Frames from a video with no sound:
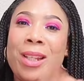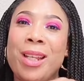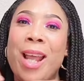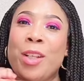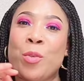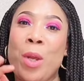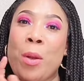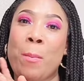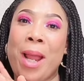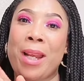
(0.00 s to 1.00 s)
The next one
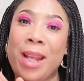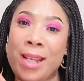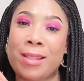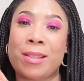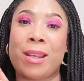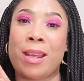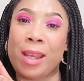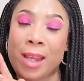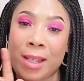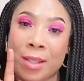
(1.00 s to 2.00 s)
on my list
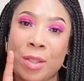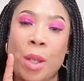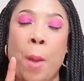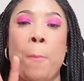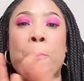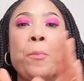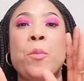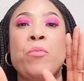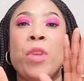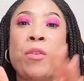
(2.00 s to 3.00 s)
is
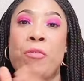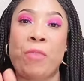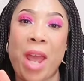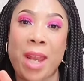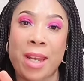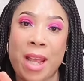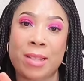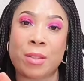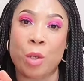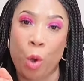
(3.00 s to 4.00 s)

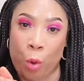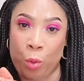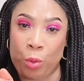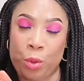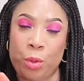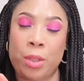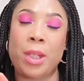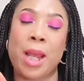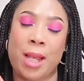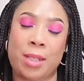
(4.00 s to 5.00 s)
Fairness Gold.
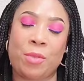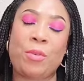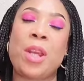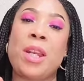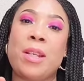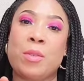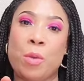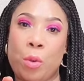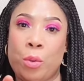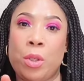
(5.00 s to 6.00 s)
Yes, Fairness
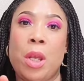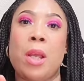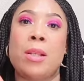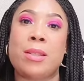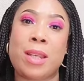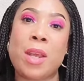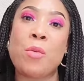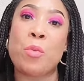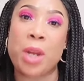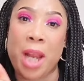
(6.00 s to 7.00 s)
Gold.
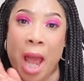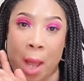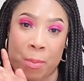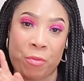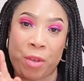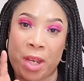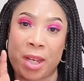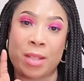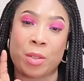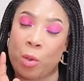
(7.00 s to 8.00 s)
Skin Rehab
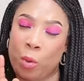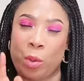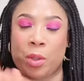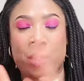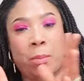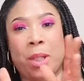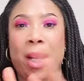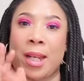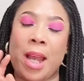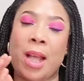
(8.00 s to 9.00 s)
Fairness Gold or something
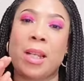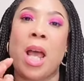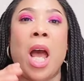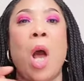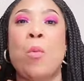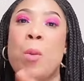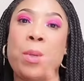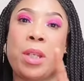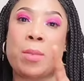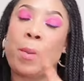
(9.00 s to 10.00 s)
like that. I will
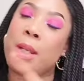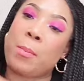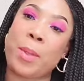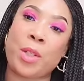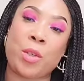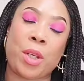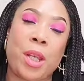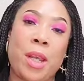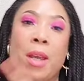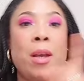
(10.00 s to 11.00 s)
be displaying the picture
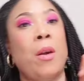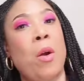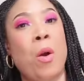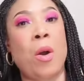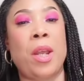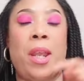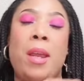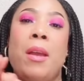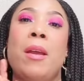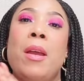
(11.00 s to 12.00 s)
here or
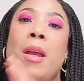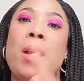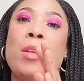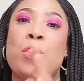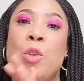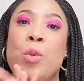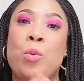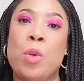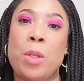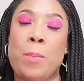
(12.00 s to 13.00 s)
here so
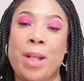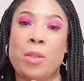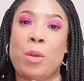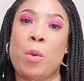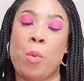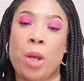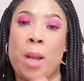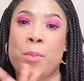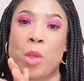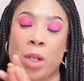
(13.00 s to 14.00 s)
you know the particular
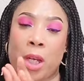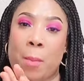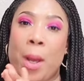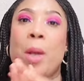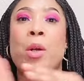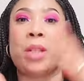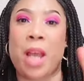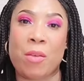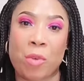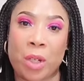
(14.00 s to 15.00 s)
one I'm talking about because
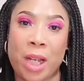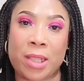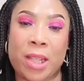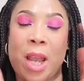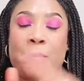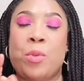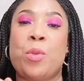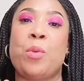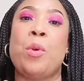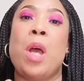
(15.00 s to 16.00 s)
they have other types
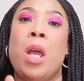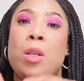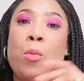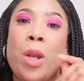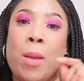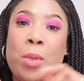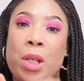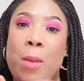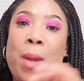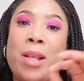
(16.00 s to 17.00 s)
too. The one I'm
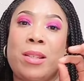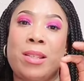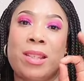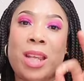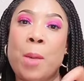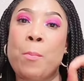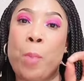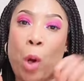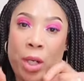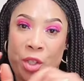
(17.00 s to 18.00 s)
talking about is the Skin
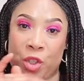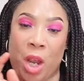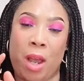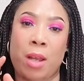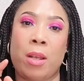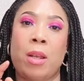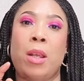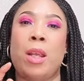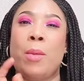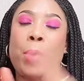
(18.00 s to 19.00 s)
Polisher.
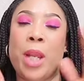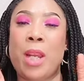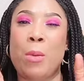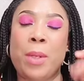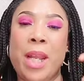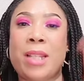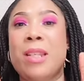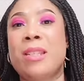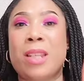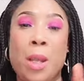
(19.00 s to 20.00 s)

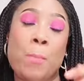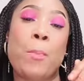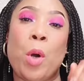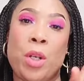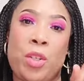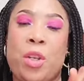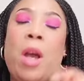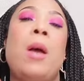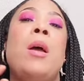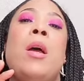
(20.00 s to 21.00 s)
Illuminating Skin
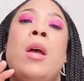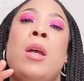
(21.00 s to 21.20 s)
Polisher.